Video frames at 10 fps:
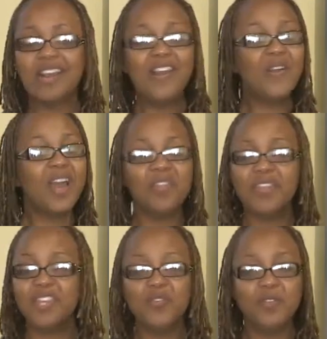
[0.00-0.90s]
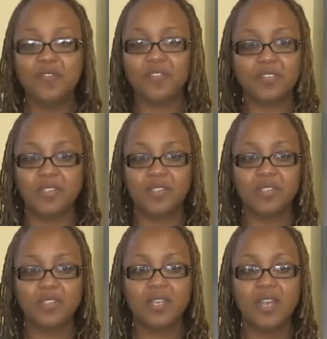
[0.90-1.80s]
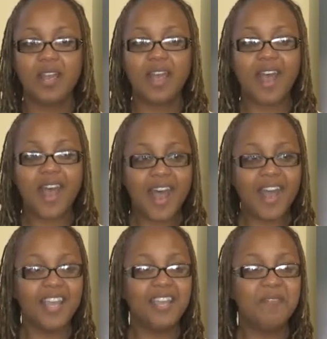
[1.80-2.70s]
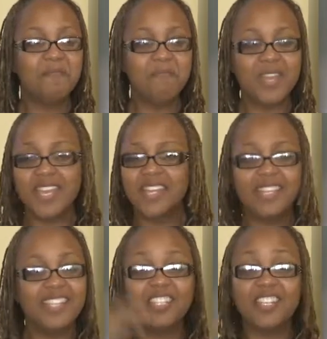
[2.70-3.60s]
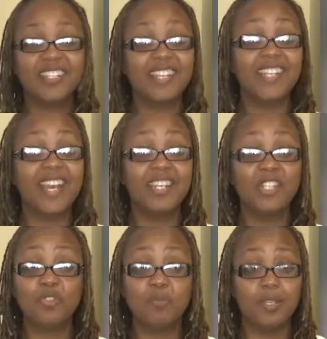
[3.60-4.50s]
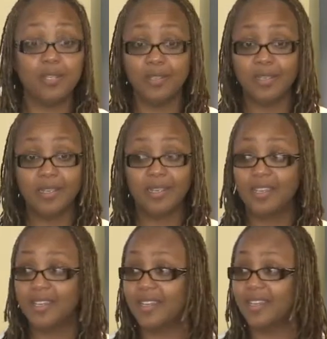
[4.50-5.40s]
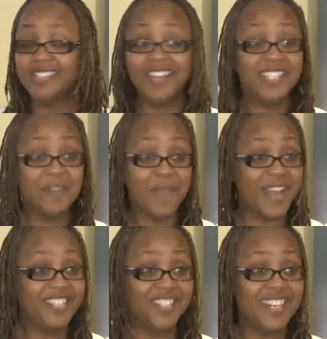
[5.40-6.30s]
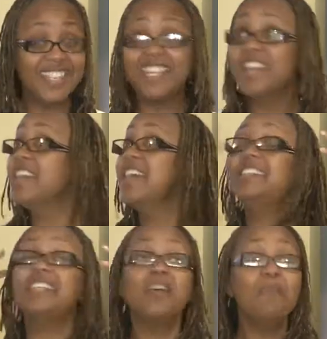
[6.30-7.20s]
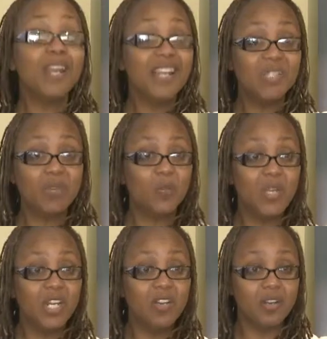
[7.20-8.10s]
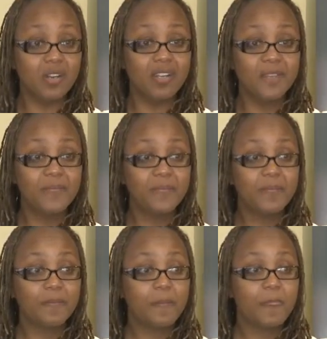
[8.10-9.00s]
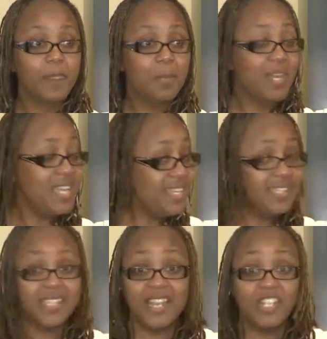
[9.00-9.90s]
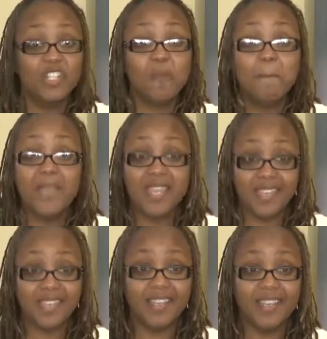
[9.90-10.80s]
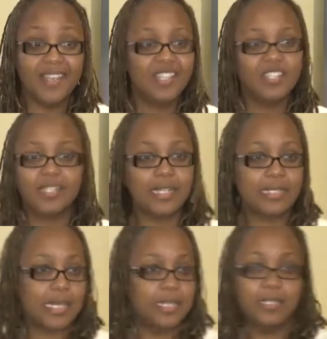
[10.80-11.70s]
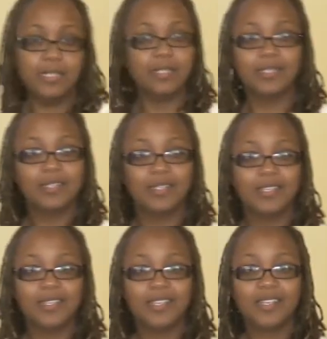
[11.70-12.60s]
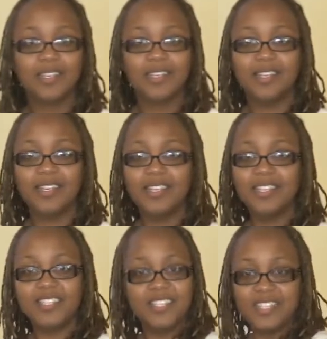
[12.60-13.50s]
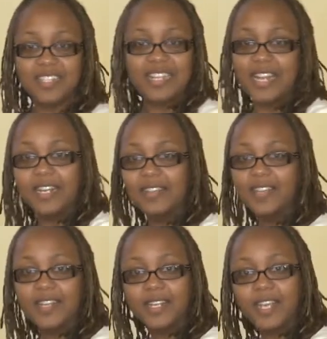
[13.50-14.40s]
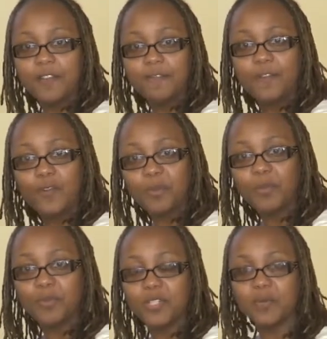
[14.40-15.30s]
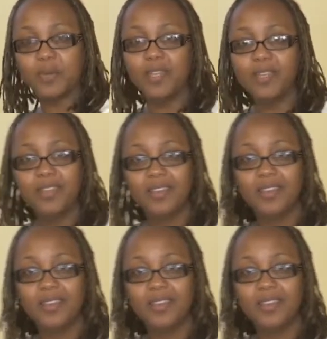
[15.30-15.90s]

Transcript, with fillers: Look at the universe. I may, it, it's just a tent to me. It's not a mansion. It's, it's limitless when we look. But he's saying to me, it's just a tent. It's just a tiny thing that I can fold up and put away.